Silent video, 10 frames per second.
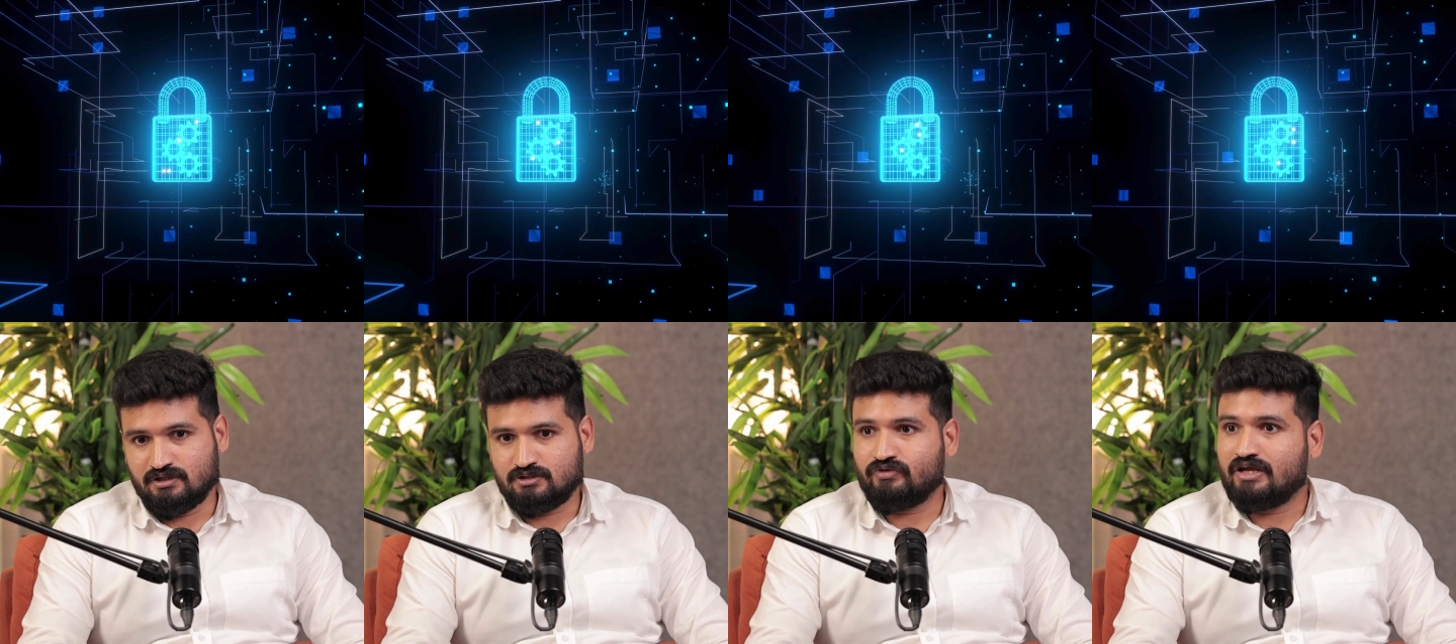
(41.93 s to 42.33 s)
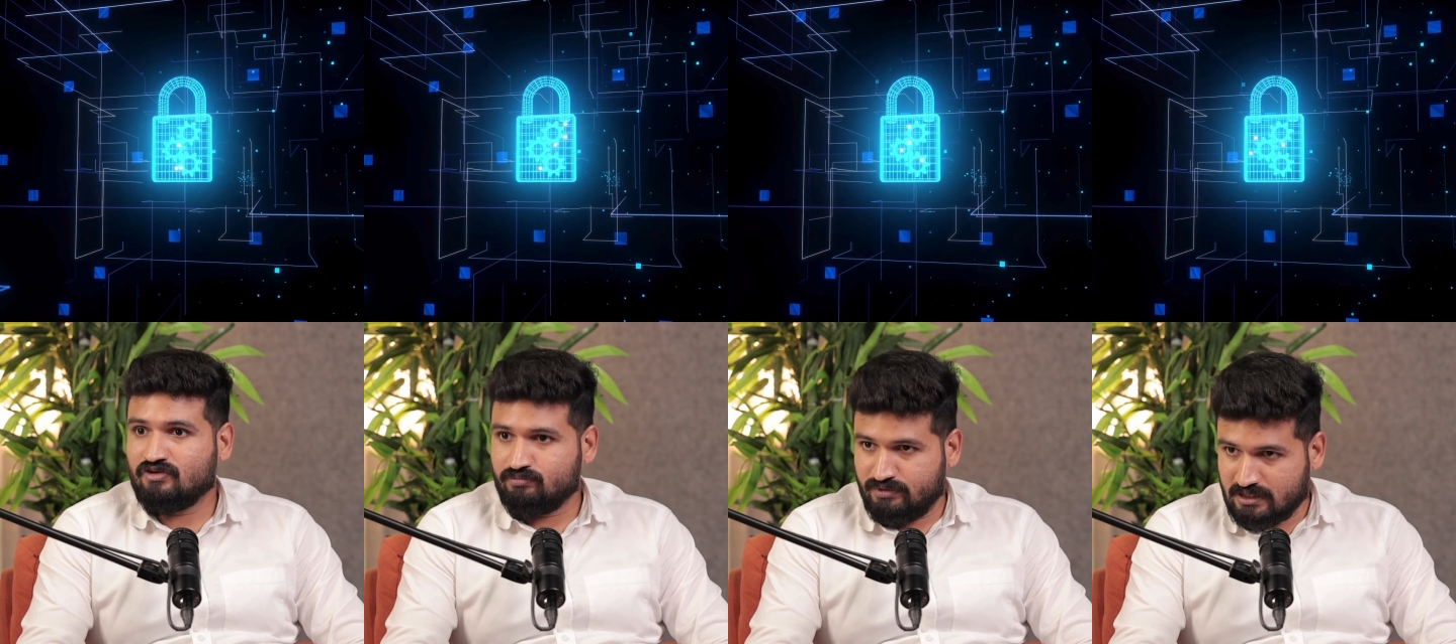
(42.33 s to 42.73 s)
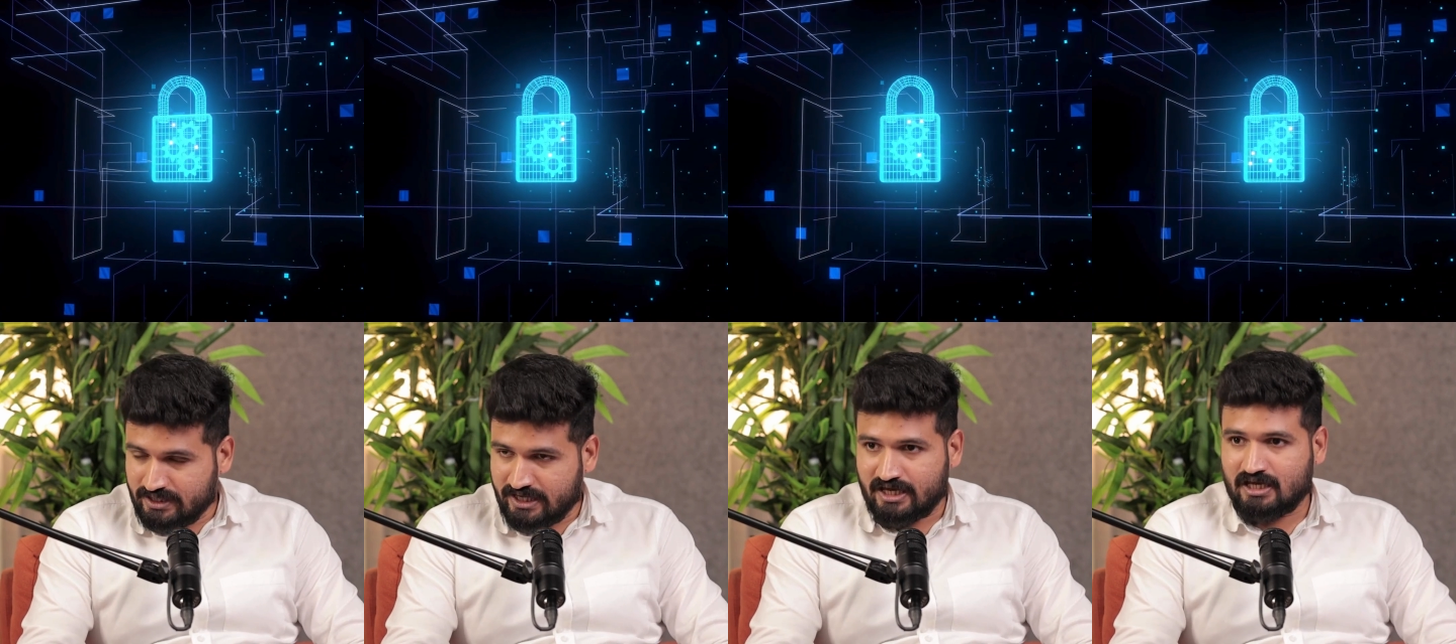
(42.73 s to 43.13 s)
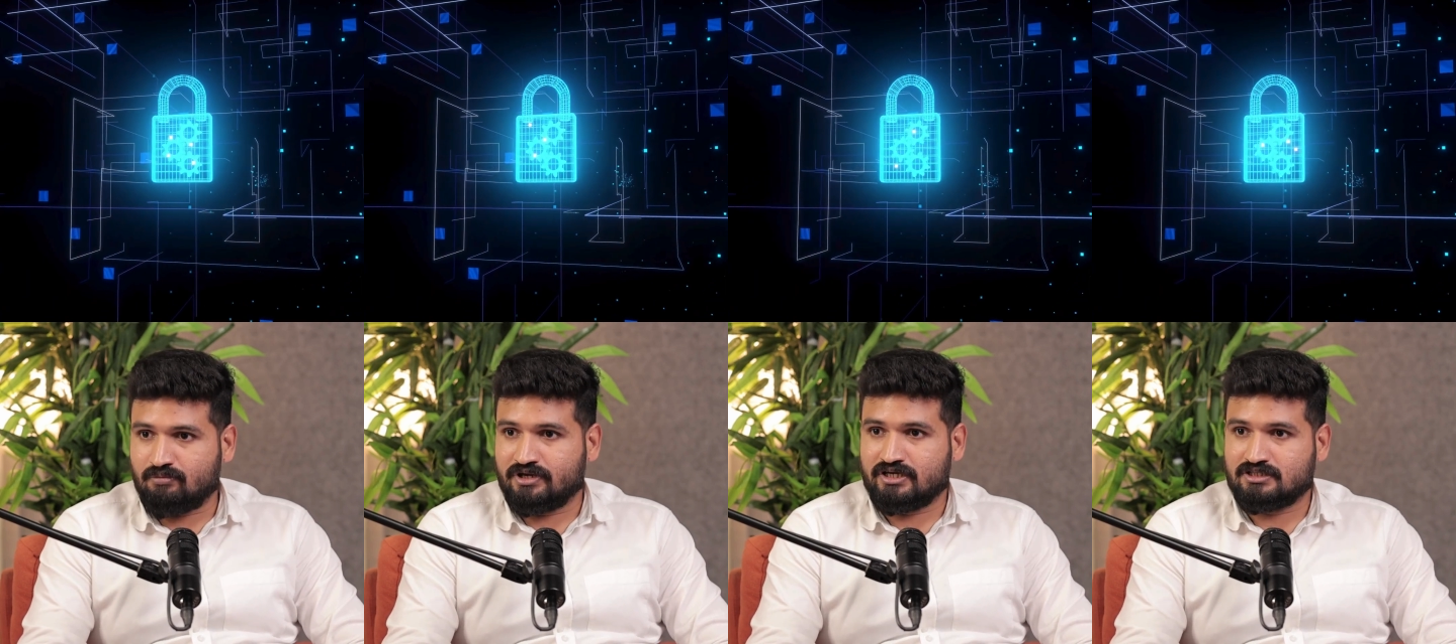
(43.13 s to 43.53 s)
So when we build AI
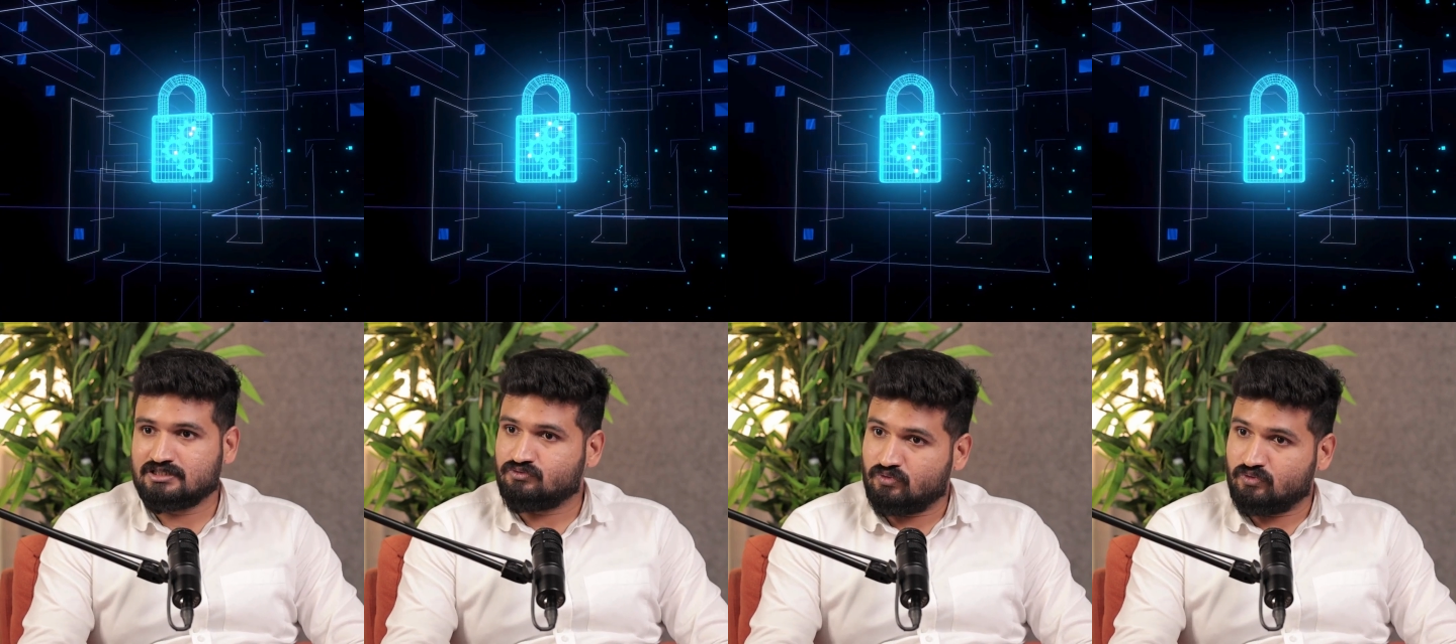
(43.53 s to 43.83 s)
applications,